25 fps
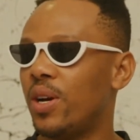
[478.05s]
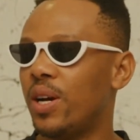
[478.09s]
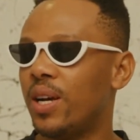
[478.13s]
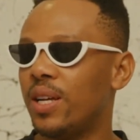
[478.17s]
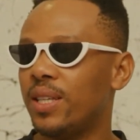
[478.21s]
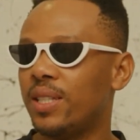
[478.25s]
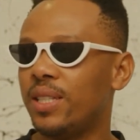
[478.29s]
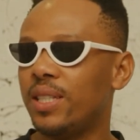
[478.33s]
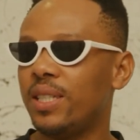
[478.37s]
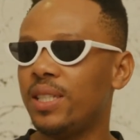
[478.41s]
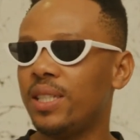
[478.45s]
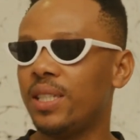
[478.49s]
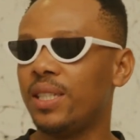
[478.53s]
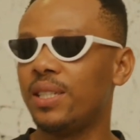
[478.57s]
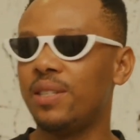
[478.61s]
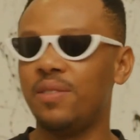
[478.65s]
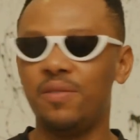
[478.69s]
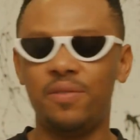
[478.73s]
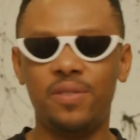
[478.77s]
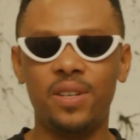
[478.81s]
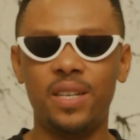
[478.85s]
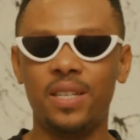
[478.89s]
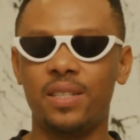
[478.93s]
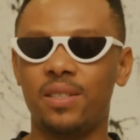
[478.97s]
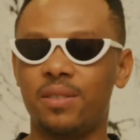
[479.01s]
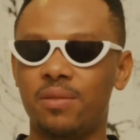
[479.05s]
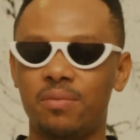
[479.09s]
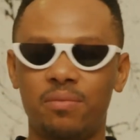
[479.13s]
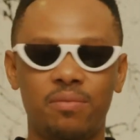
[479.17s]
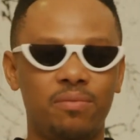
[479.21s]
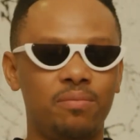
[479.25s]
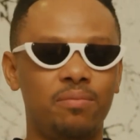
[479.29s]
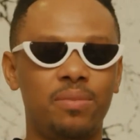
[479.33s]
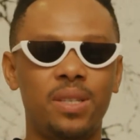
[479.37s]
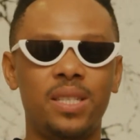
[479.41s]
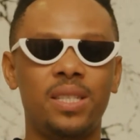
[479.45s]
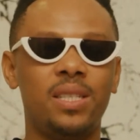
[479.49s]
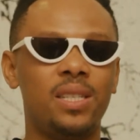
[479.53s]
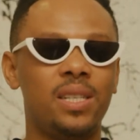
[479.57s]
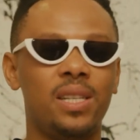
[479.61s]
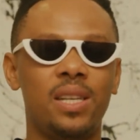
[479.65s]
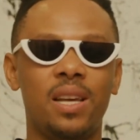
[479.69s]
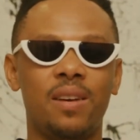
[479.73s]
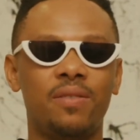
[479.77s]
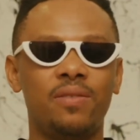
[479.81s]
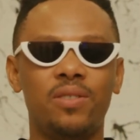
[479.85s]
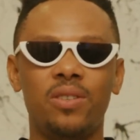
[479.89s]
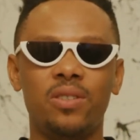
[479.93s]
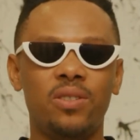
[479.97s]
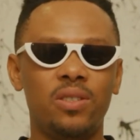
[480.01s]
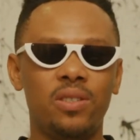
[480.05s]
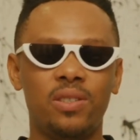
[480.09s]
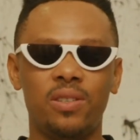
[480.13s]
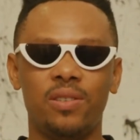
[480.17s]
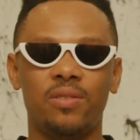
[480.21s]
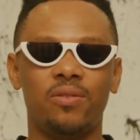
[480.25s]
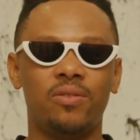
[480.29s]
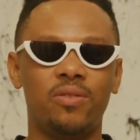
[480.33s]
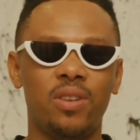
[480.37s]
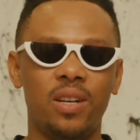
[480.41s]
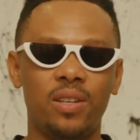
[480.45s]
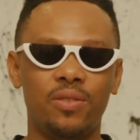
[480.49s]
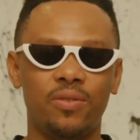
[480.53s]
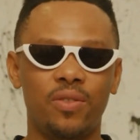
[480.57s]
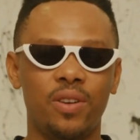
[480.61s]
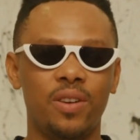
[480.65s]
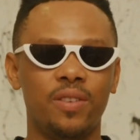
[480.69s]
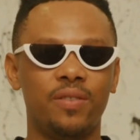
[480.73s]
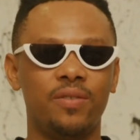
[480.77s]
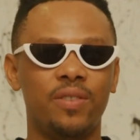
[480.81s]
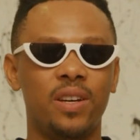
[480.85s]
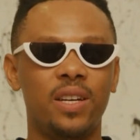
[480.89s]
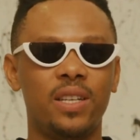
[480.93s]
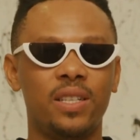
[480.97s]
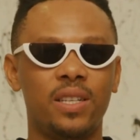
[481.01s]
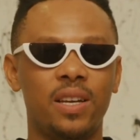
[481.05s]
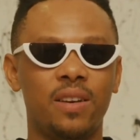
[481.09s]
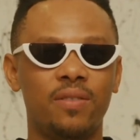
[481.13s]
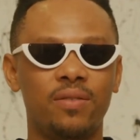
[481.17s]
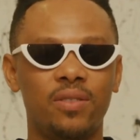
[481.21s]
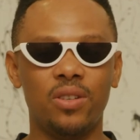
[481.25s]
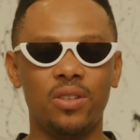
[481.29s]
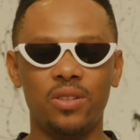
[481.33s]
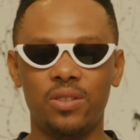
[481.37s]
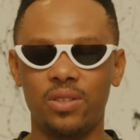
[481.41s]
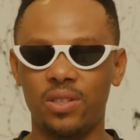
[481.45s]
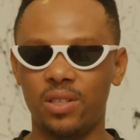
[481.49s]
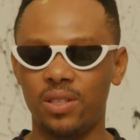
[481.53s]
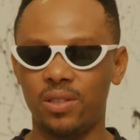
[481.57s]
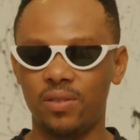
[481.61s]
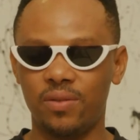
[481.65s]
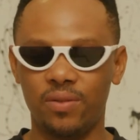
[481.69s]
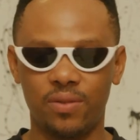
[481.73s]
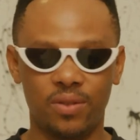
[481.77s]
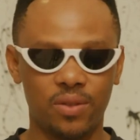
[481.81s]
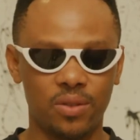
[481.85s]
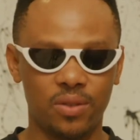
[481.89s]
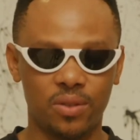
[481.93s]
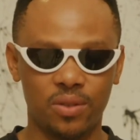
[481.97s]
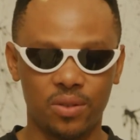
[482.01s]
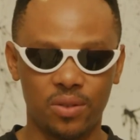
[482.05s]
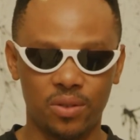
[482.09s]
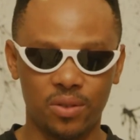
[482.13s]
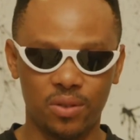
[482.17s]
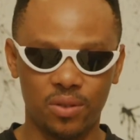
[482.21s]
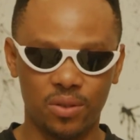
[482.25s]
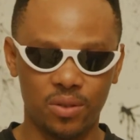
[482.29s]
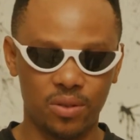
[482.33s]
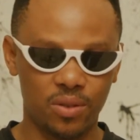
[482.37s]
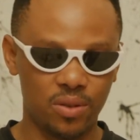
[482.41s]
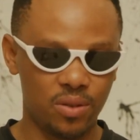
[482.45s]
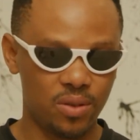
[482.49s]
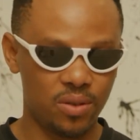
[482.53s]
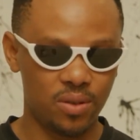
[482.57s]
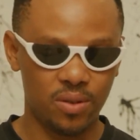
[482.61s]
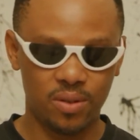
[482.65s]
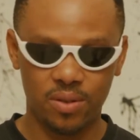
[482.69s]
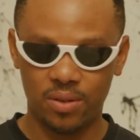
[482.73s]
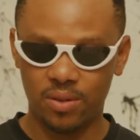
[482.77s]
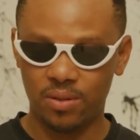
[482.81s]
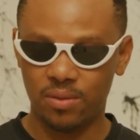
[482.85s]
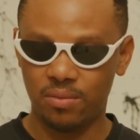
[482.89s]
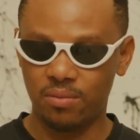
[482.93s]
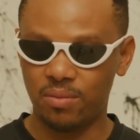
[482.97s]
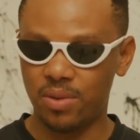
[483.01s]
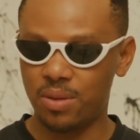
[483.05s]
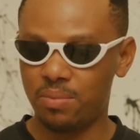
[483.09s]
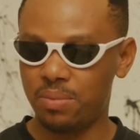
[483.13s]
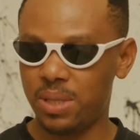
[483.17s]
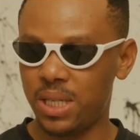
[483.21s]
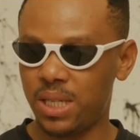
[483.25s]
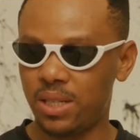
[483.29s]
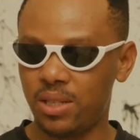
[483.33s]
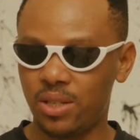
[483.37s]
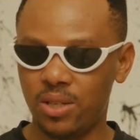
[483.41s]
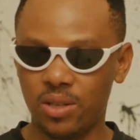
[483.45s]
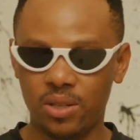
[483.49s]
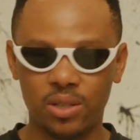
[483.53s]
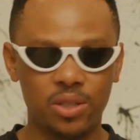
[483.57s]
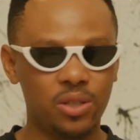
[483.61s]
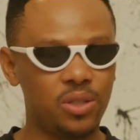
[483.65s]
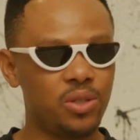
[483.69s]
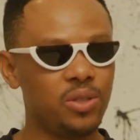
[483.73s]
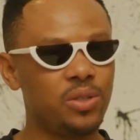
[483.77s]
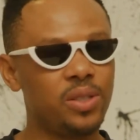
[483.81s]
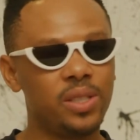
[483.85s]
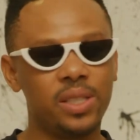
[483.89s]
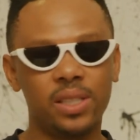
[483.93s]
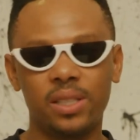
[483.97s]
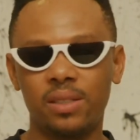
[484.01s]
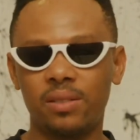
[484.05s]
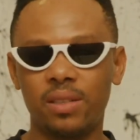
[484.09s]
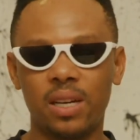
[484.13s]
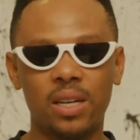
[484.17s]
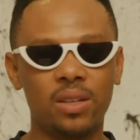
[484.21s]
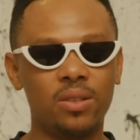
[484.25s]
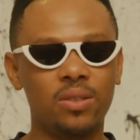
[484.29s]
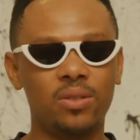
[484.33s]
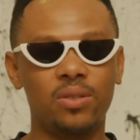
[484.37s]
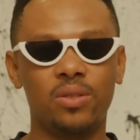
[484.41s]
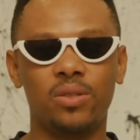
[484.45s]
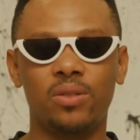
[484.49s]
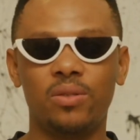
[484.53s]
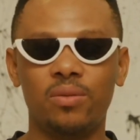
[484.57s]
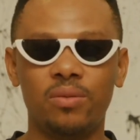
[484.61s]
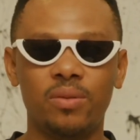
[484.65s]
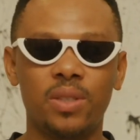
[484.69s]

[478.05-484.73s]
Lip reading: I think, events. Basically, I've not used red for events. I've used it for maybe just shooting, I don't know.